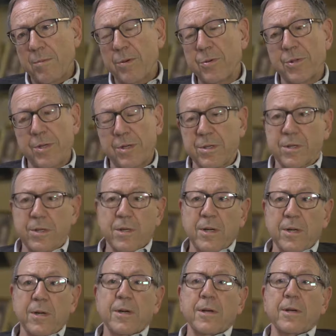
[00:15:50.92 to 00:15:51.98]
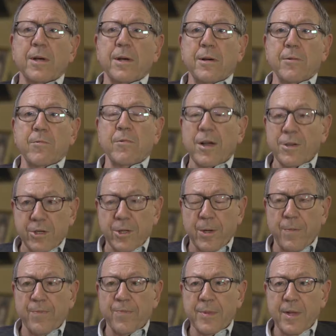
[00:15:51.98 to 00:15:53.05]
Putin's
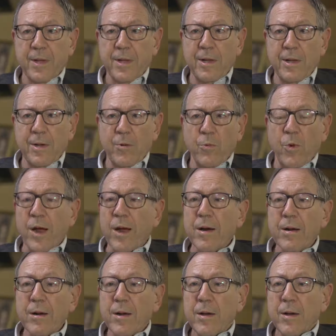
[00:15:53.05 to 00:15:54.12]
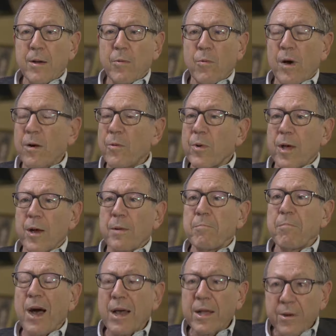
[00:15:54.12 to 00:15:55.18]
Russia, where, while we are
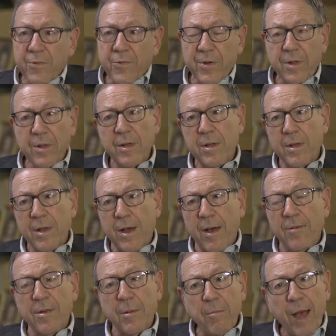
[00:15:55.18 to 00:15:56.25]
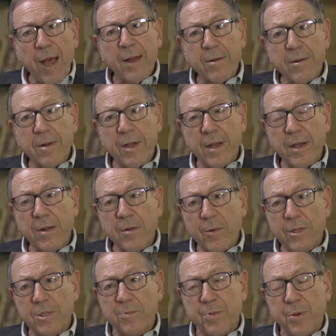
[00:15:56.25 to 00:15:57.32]
mindful of the manner in
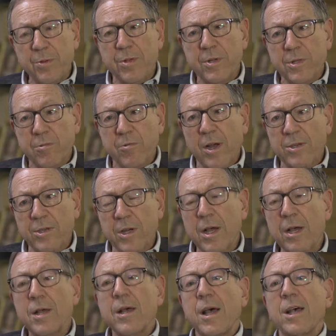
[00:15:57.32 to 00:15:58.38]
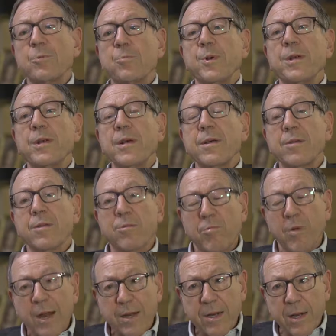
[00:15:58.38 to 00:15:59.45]
which Putin's Russia has been
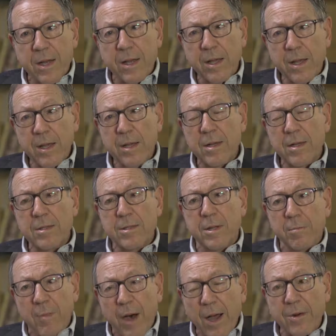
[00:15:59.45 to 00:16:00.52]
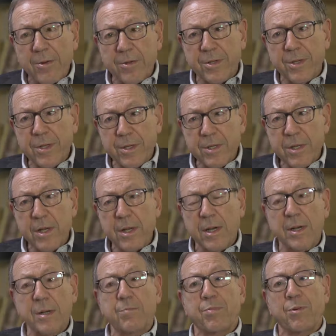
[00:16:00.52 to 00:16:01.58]
threatening democracies
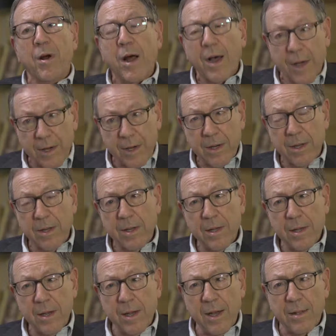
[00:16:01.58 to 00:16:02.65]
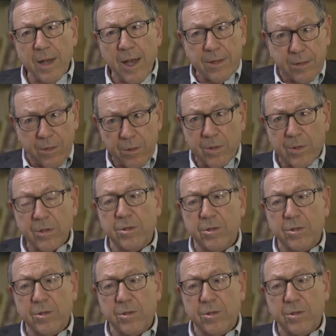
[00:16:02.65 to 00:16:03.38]
abroad, and that too